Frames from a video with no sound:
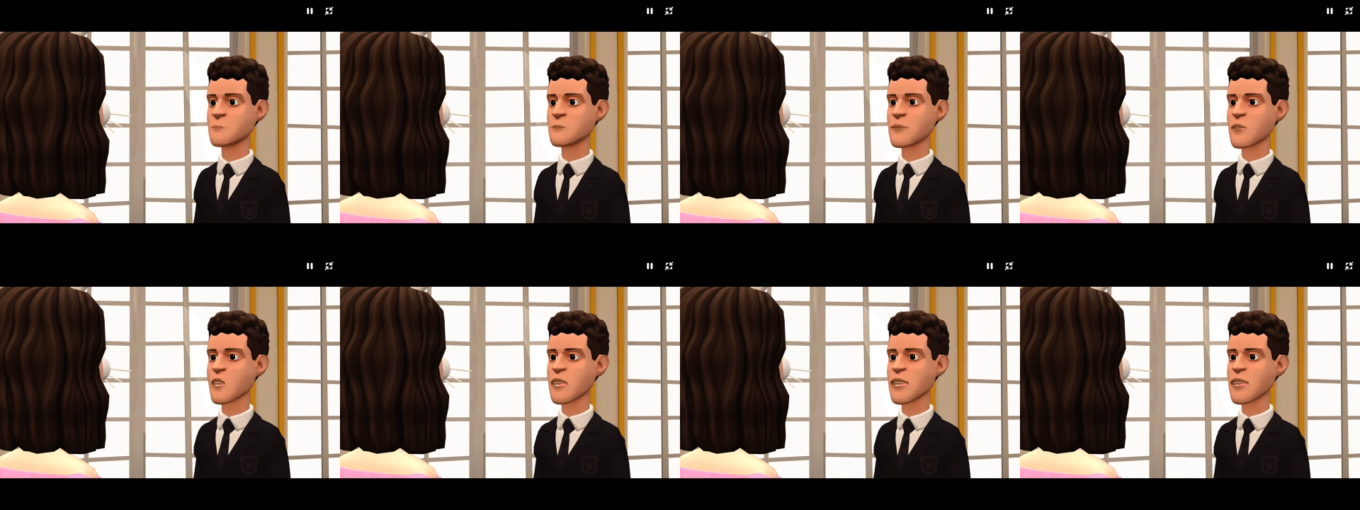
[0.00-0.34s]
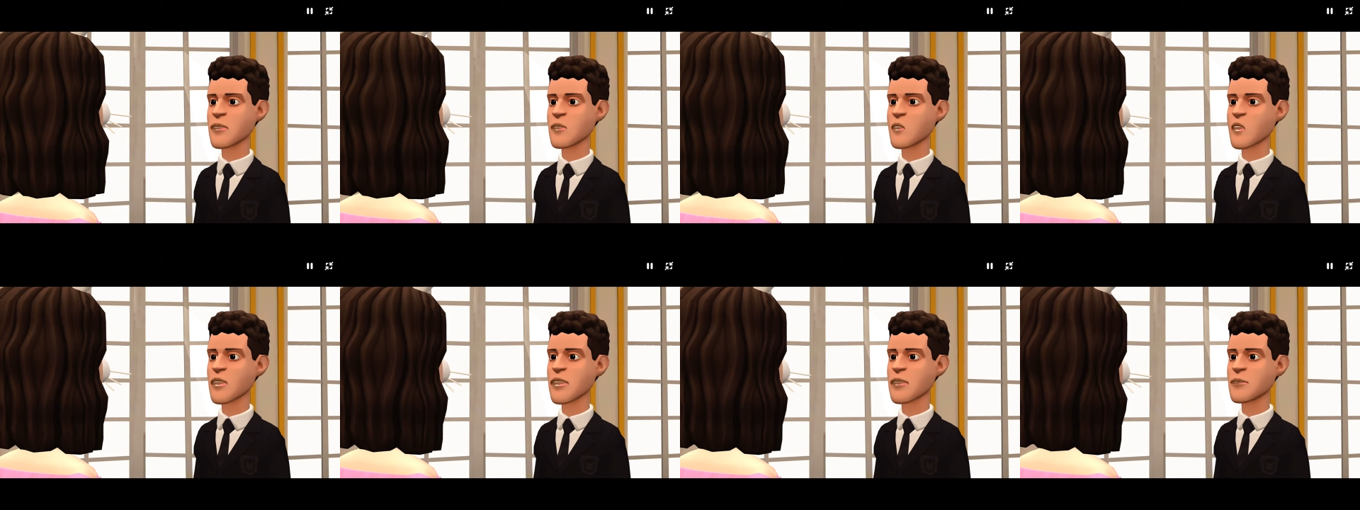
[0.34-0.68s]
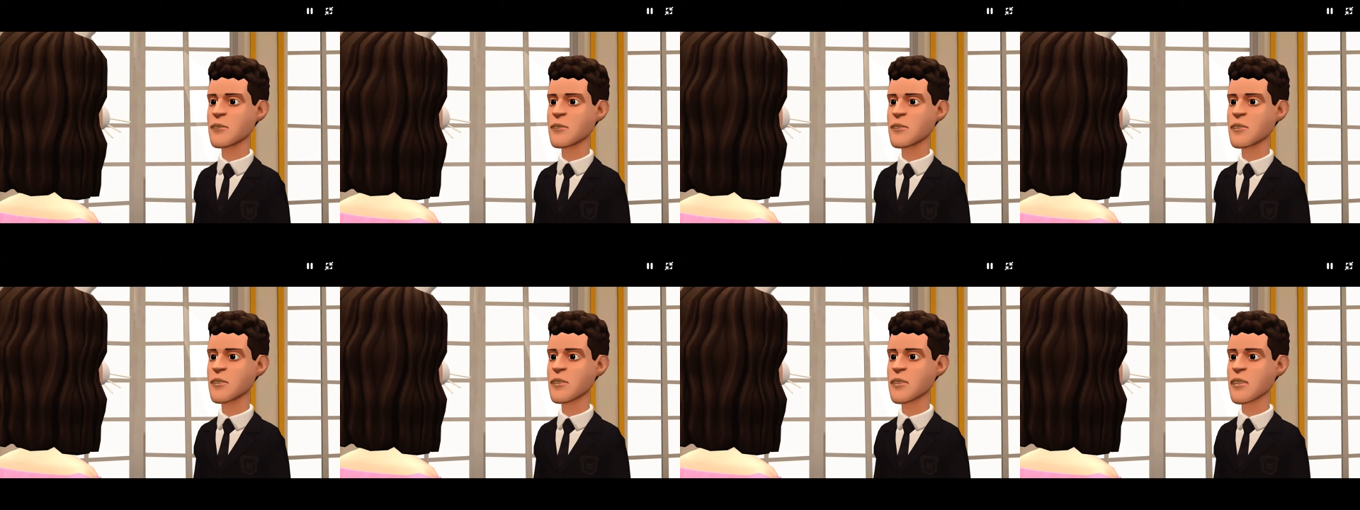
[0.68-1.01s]
I wonder what
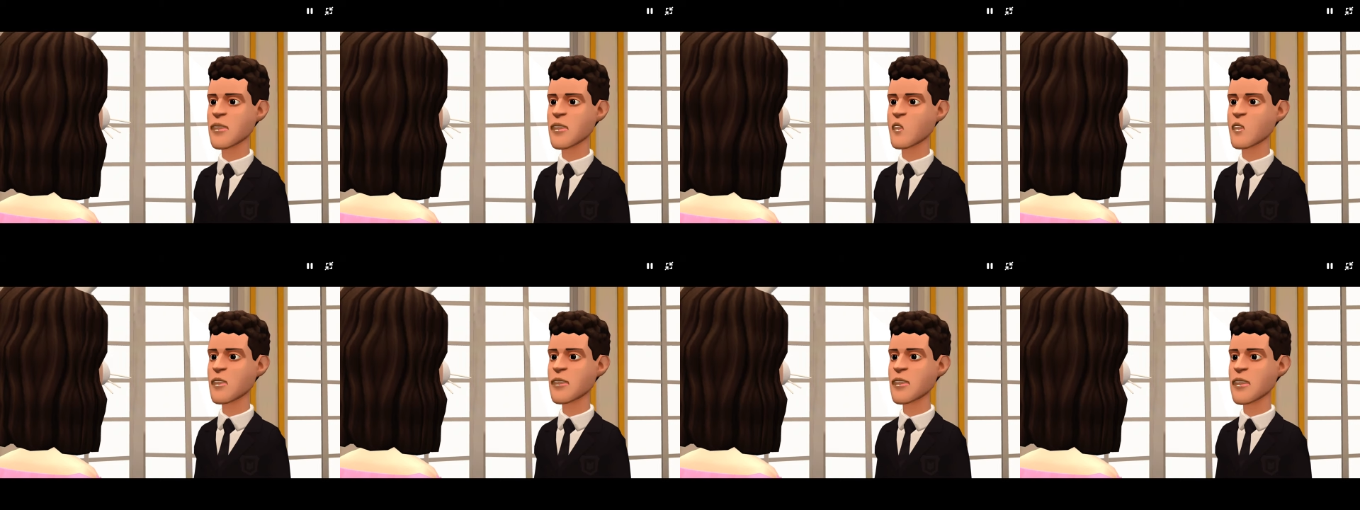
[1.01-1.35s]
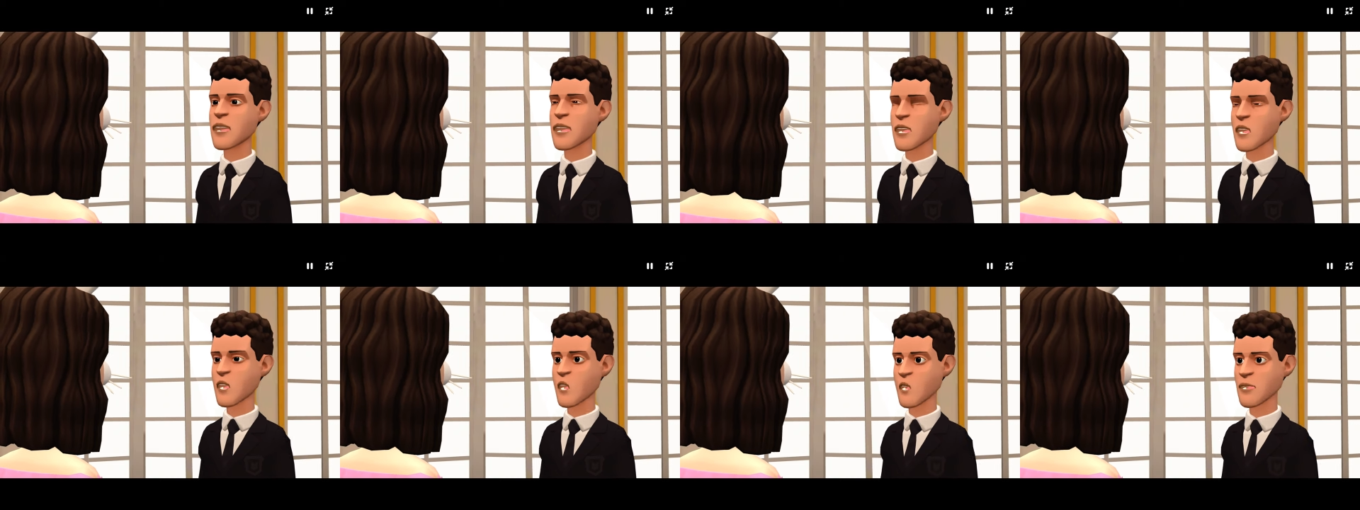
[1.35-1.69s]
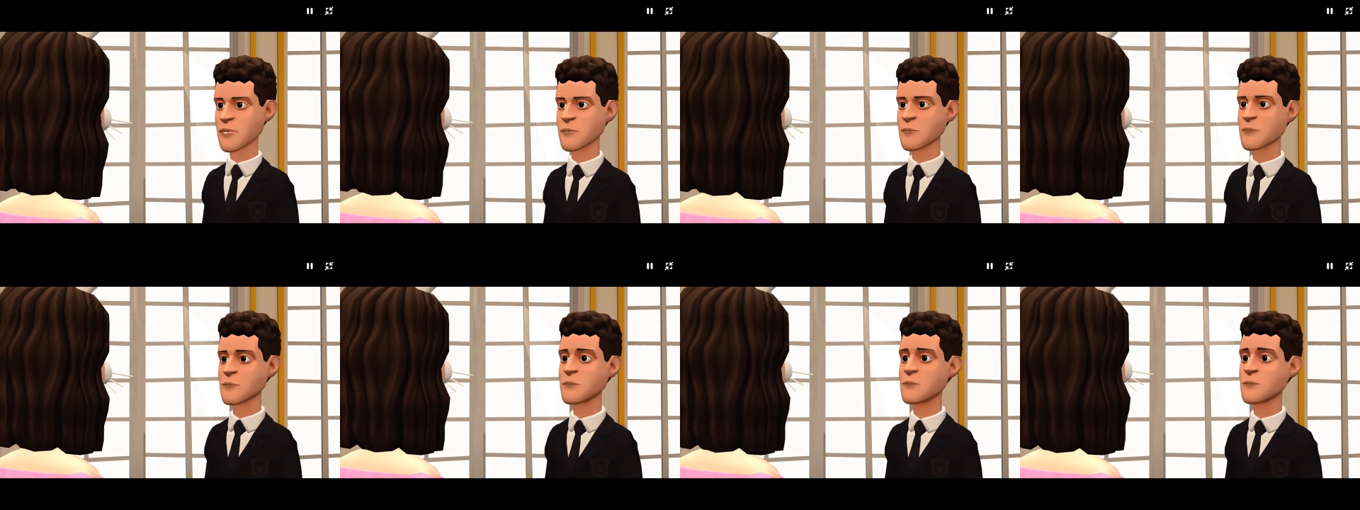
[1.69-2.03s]
Zack is doing
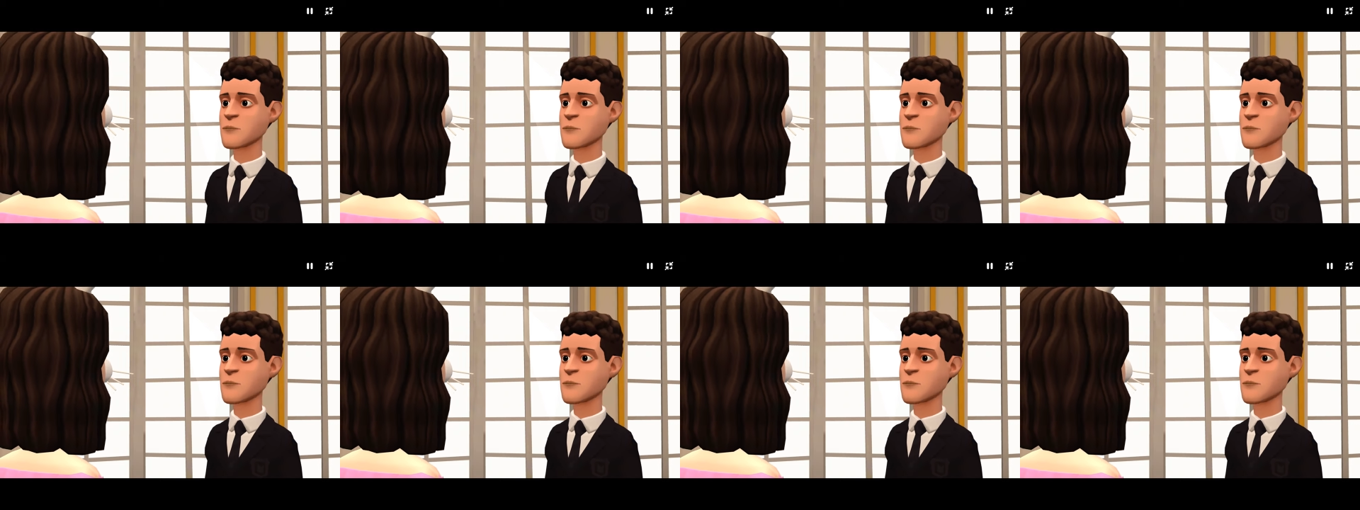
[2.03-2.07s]
now.